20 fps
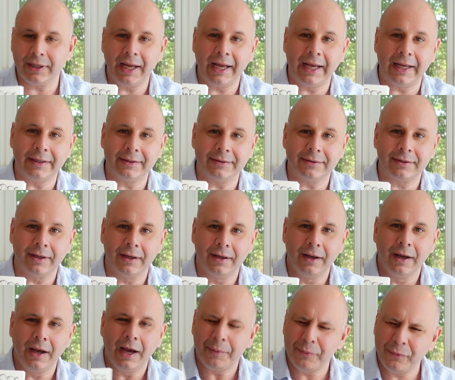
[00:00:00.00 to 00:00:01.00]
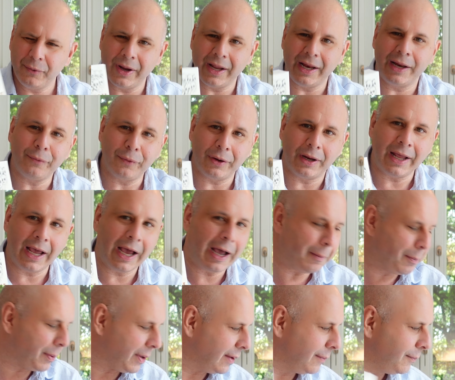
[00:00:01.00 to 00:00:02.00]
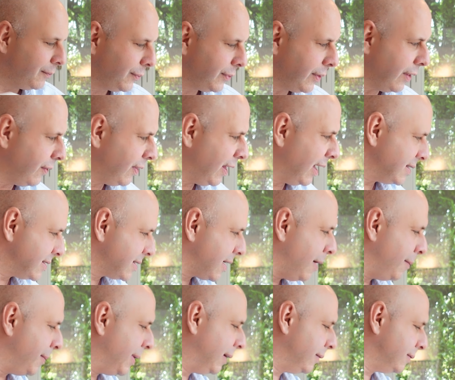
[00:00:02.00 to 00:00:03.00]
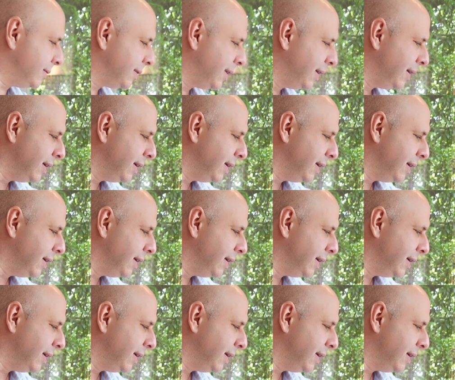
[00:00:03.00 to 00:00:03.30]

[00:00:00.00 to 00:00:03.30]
and really happy that that's come out.